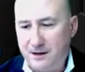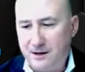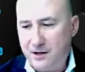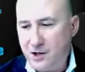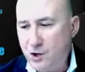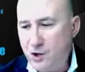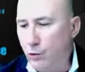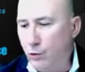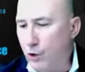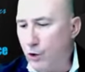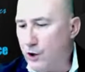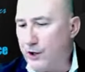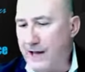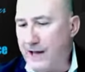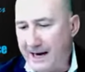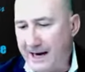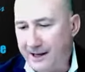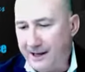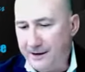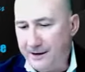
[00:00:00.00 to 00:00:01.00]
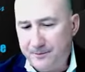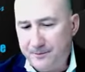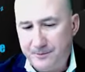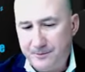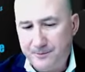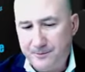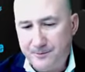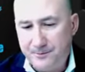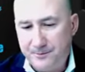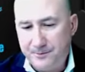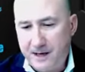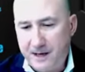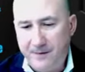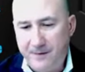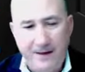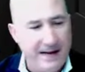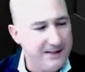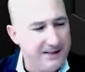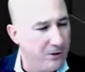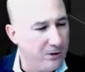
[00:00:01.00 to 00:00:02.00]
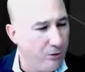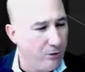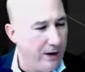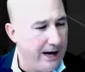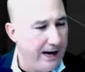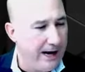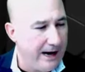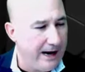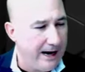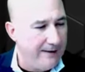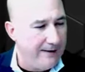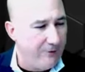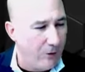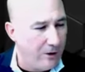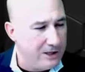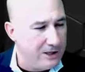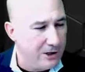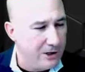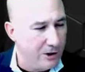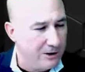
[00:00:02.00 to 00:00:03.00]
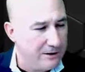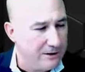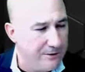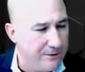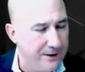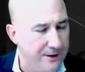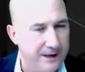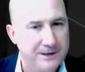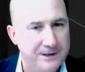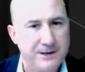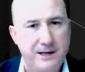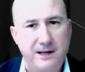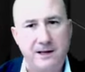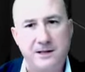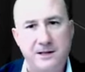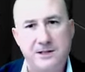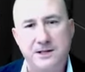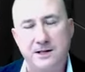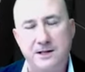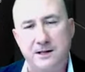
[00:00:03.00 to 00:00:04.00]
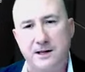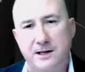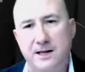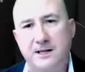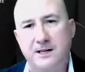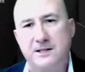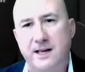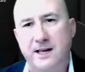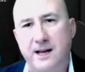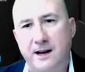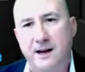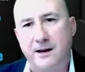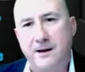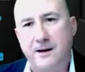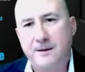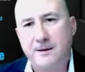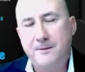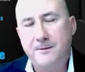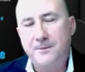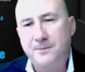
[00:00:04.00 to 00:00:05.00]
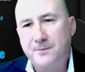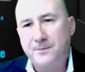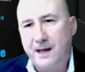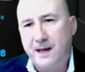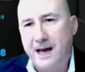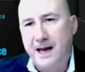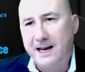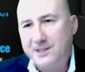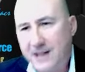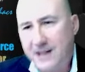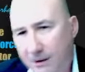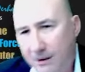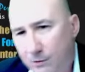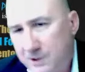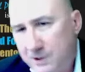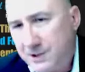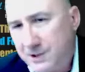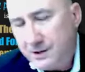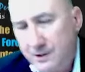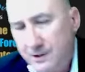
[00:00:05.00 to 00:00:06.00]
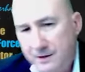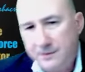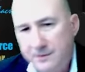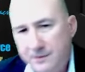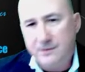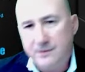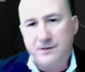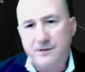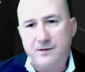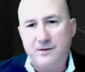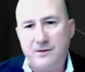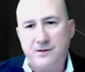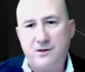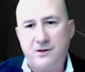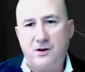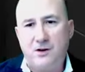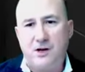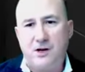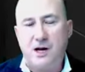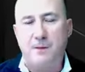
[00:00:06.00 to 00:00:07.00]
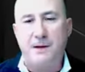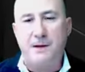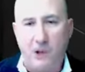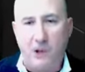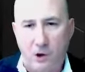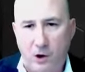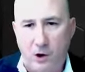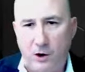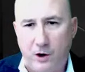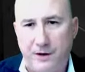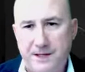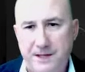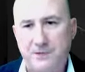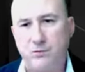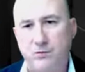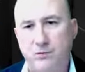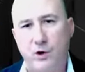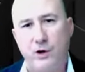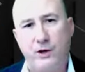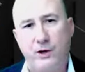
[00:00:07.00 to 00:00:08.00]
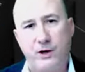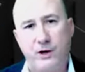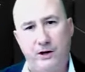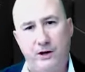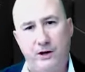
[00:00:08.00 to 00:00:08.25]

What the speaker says: you work at it. And that's the way I've always looked at things, is that as I was coming along in this work